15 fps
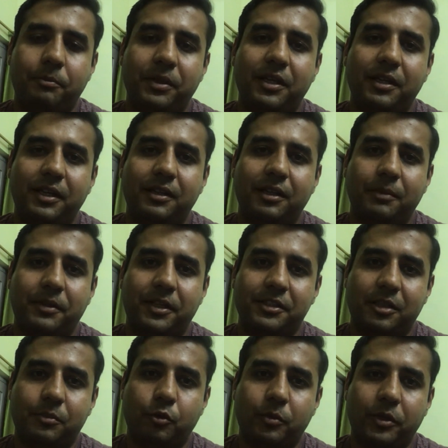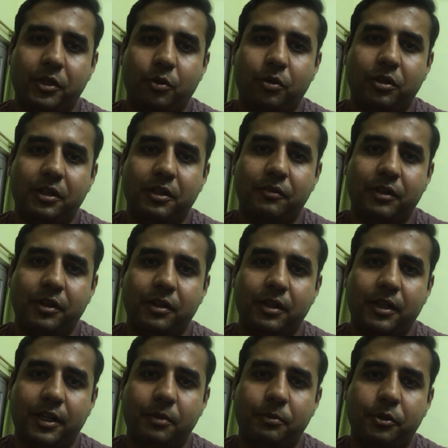being in the present moment only will
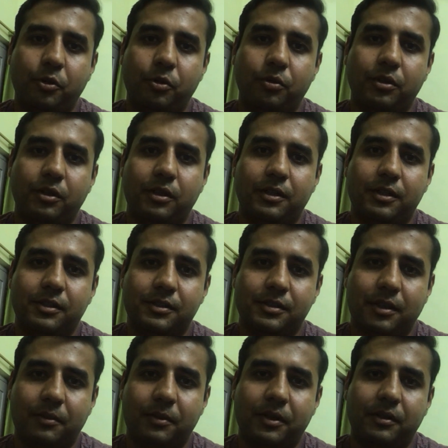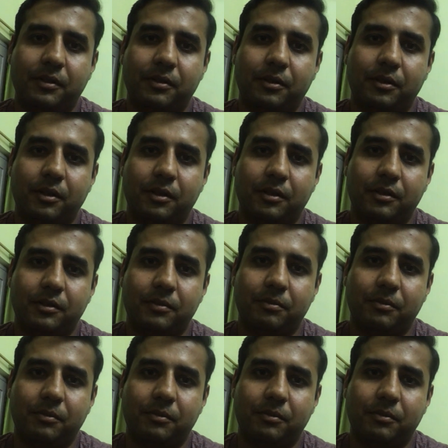help you I mean, uh,